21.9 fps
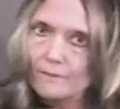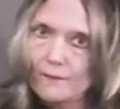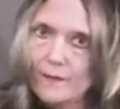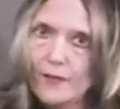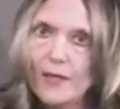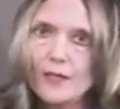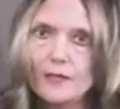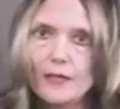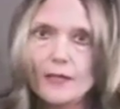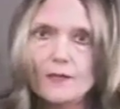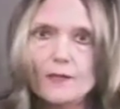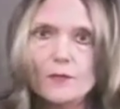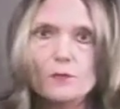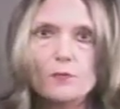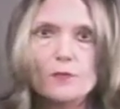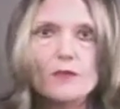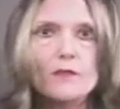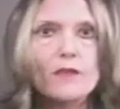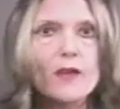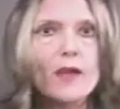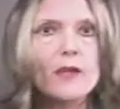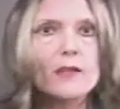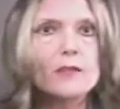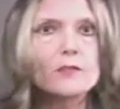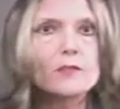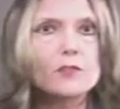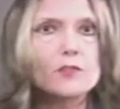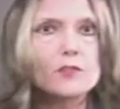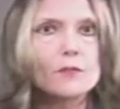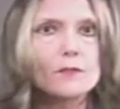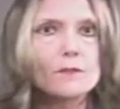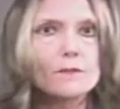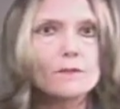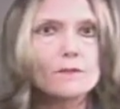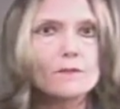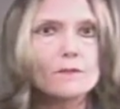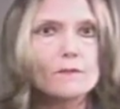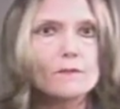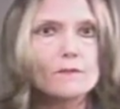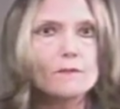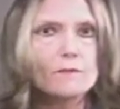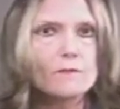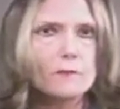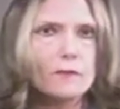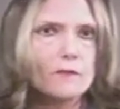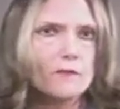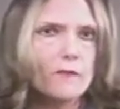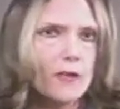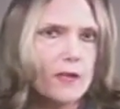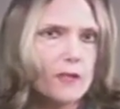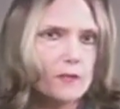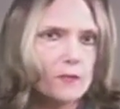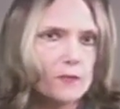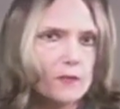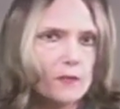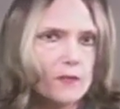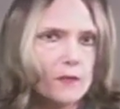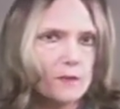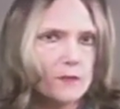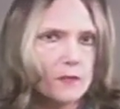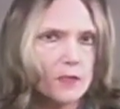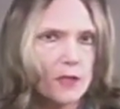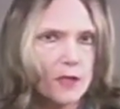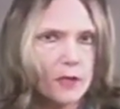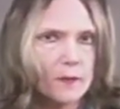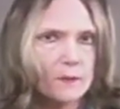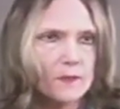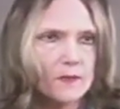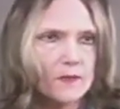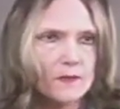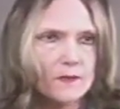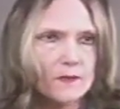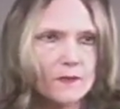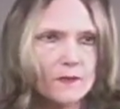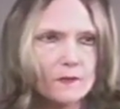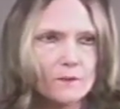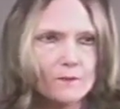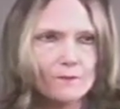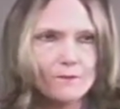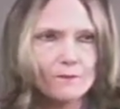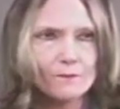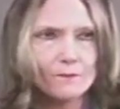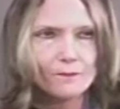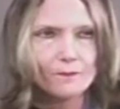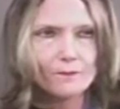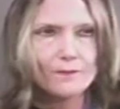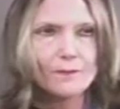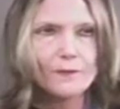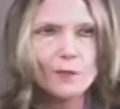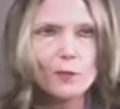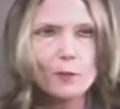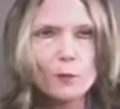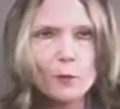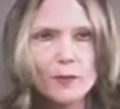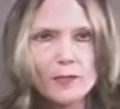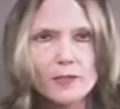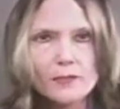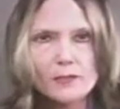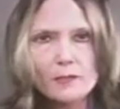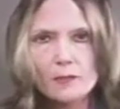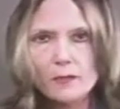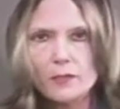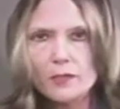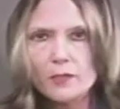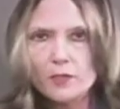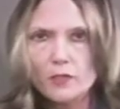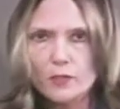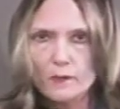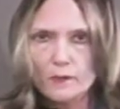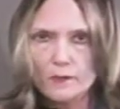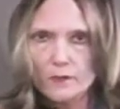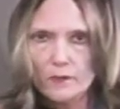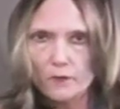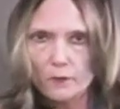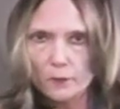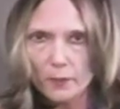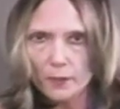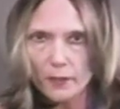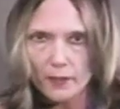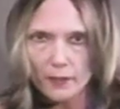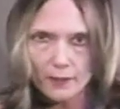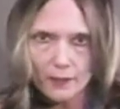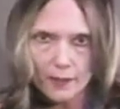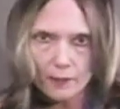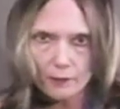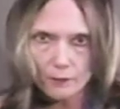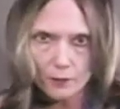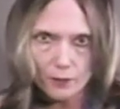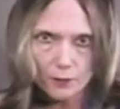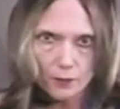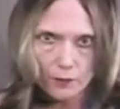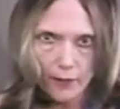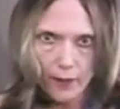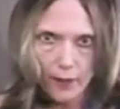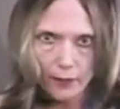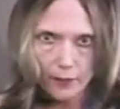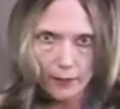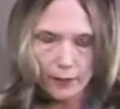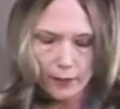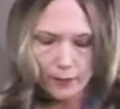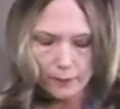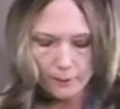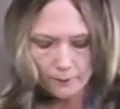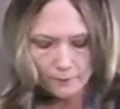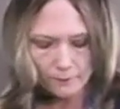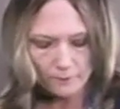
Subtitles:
it gets revenge. Revenge sometimes is quite delicious if played out correctly.